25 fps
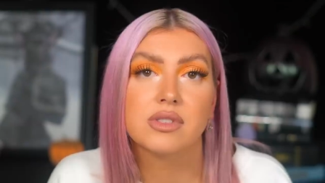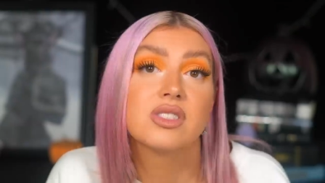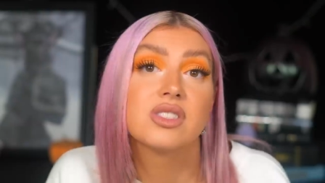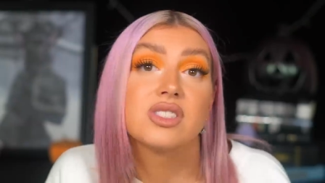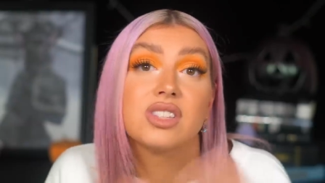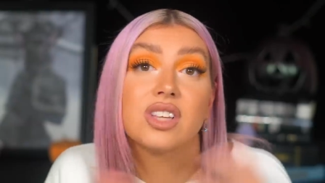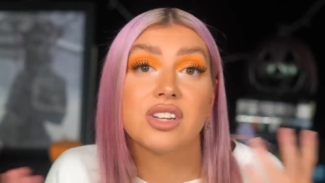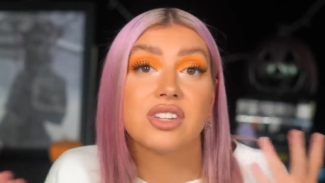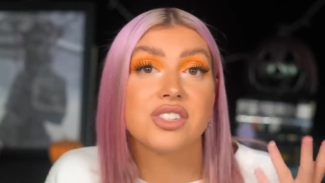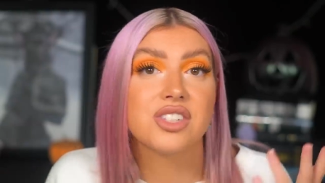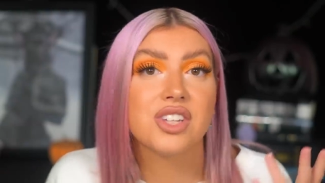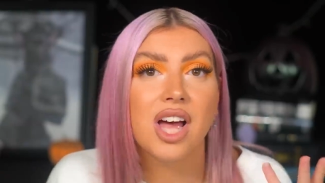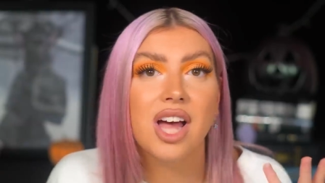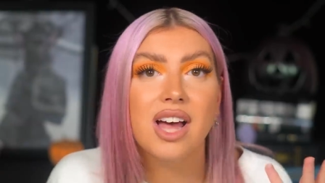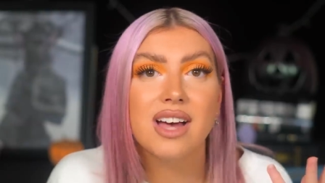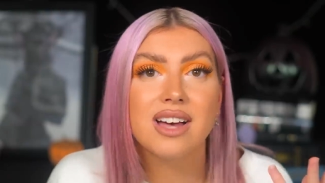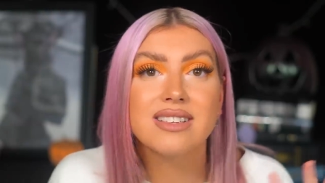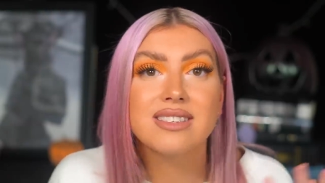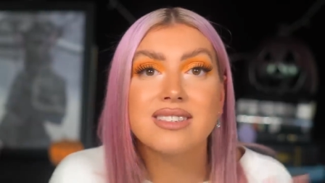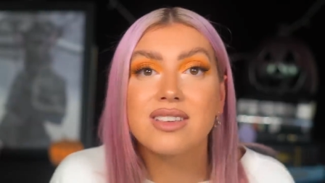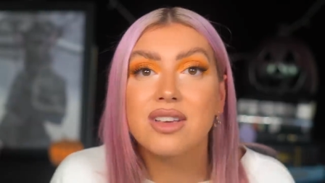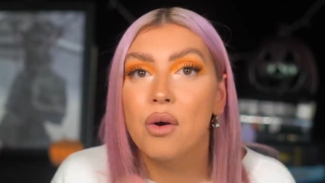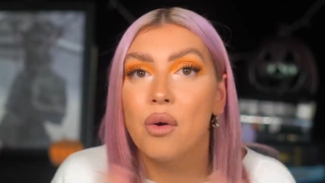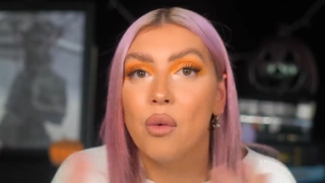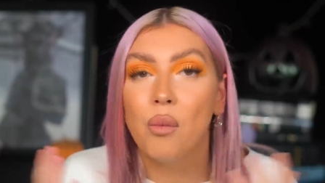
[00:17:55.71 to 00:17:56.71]
Such
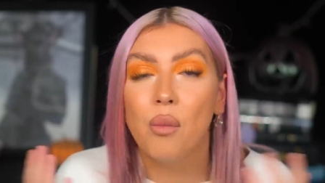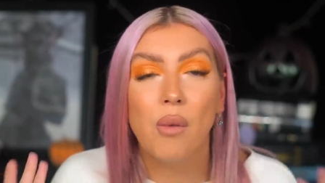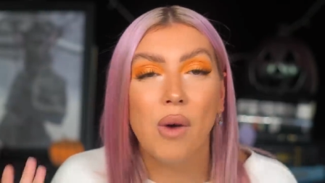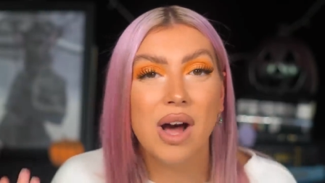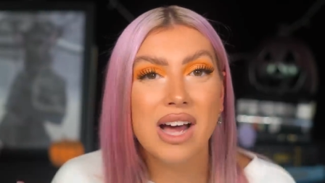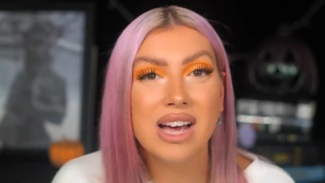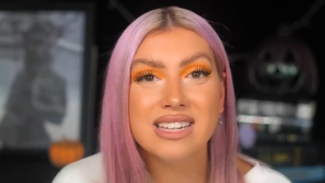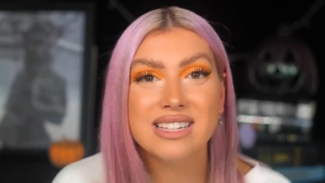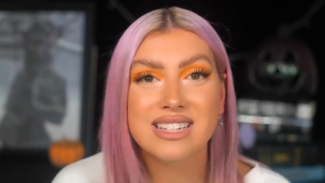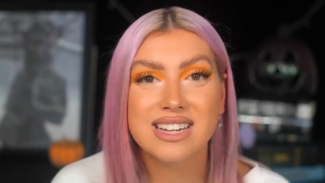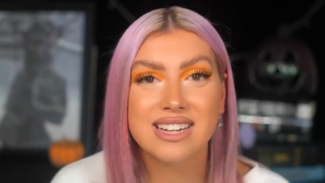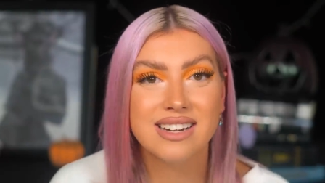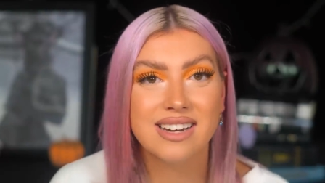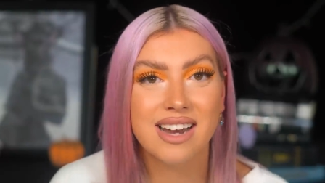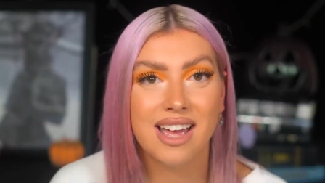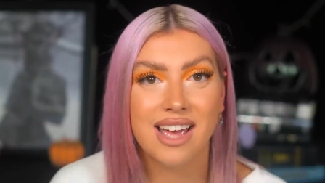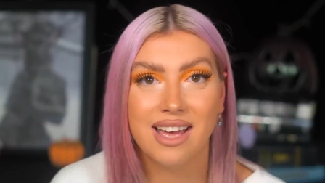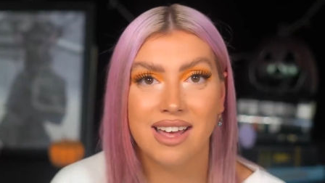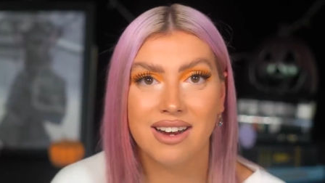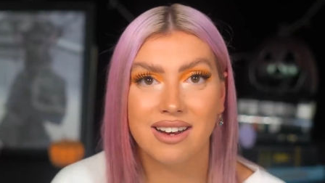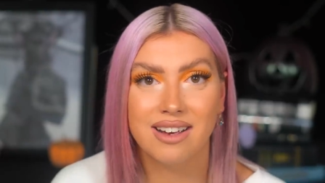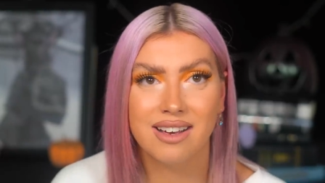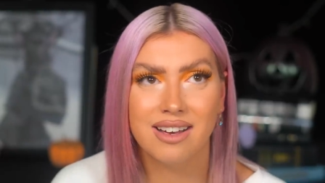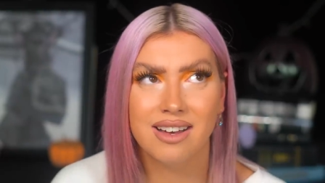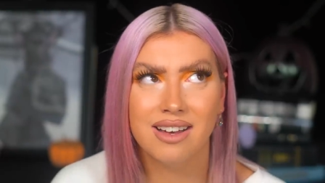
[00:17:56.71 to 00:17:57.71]
as, why didn't
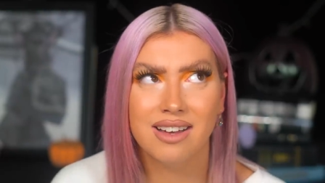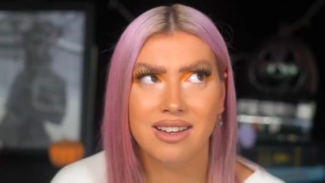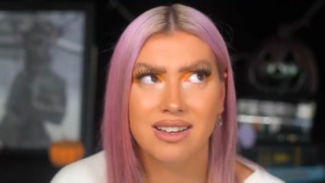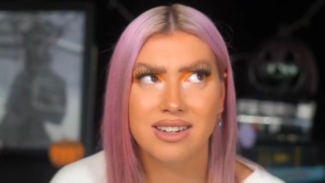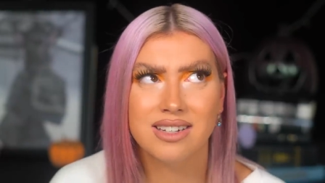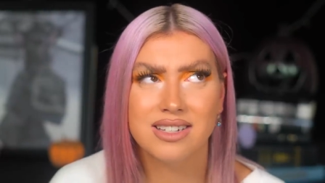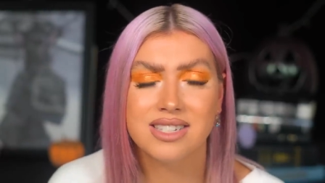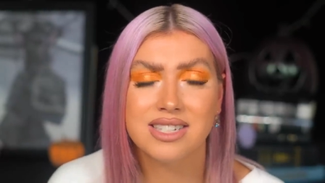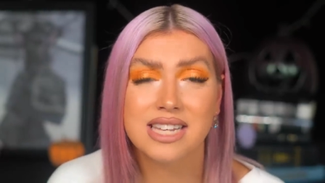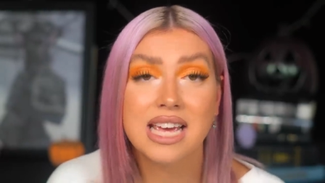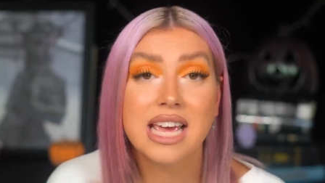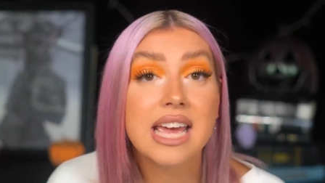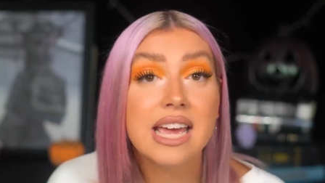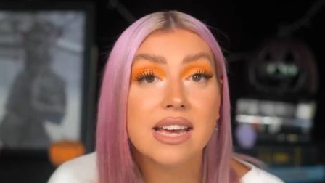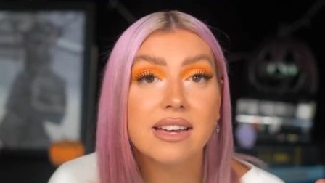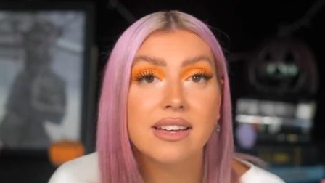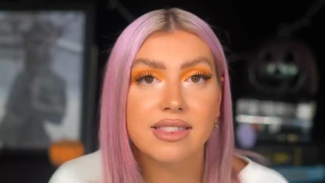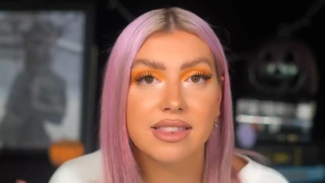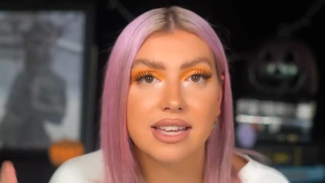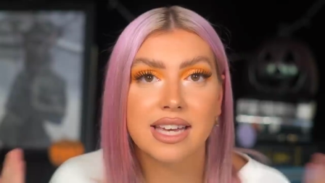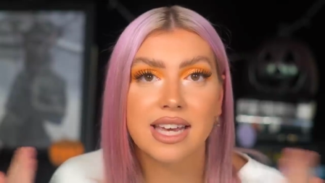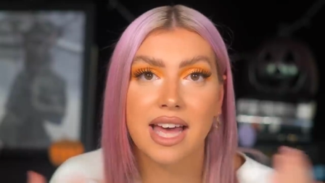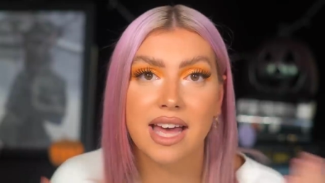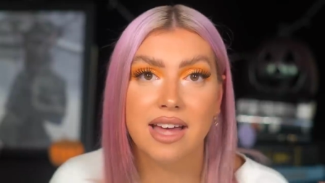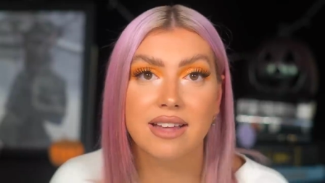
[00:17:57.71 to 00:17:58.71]
Erica take
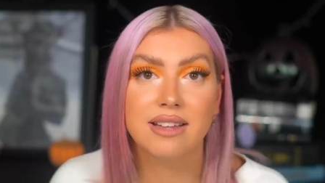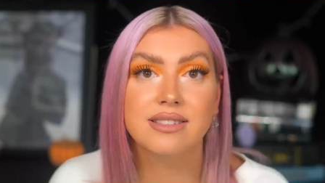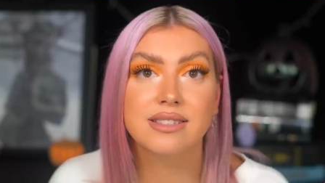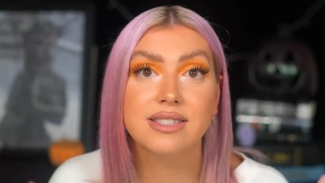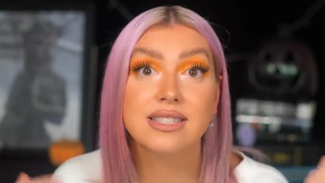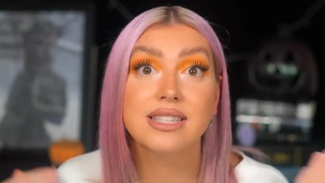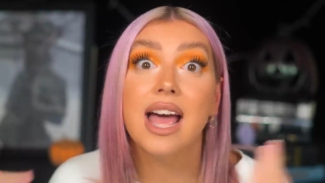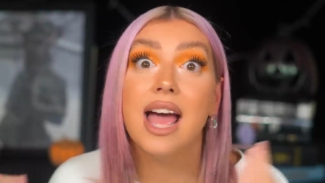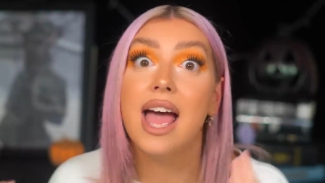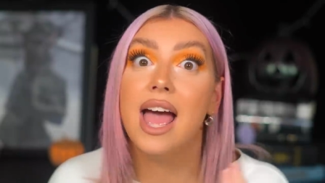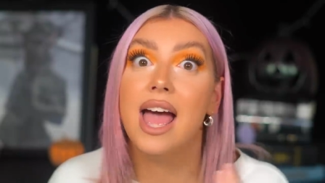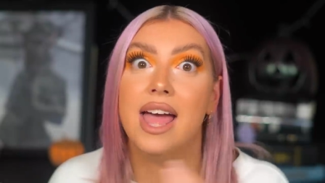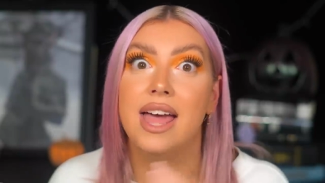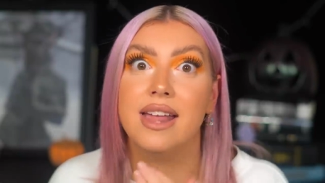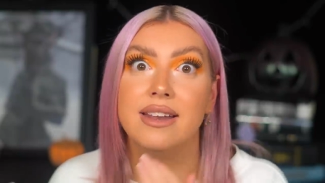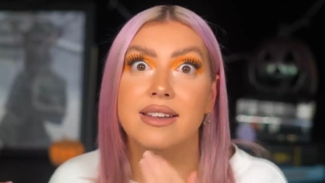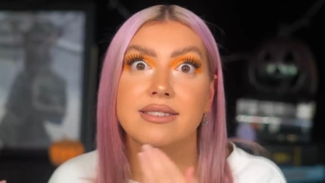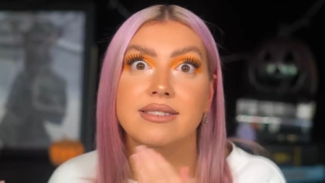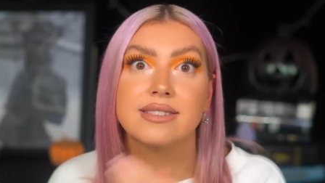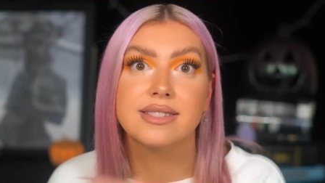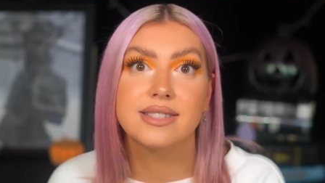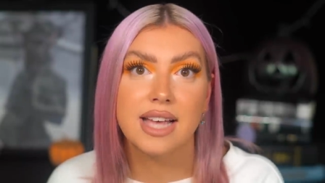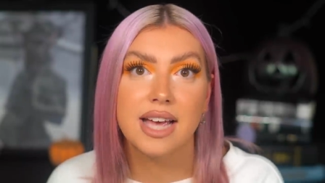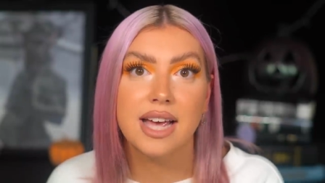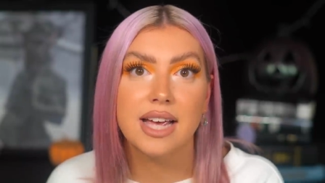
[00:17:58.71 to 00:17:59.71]
the kids
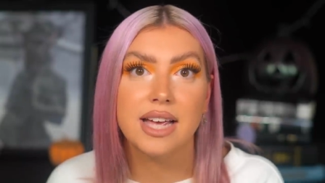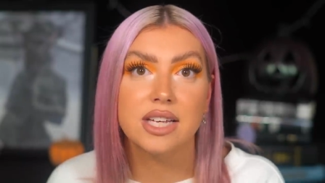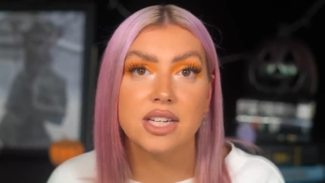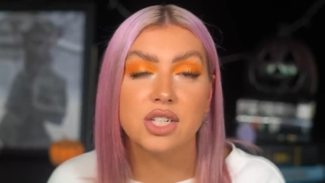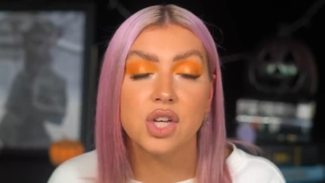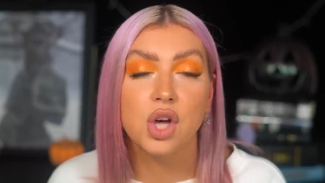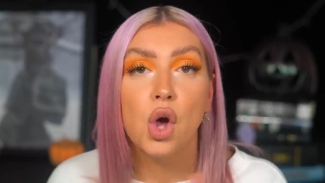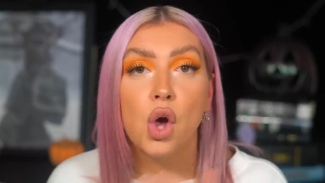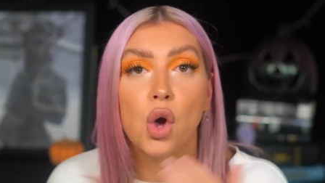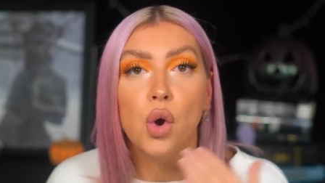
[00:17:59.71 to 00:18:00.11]
inside?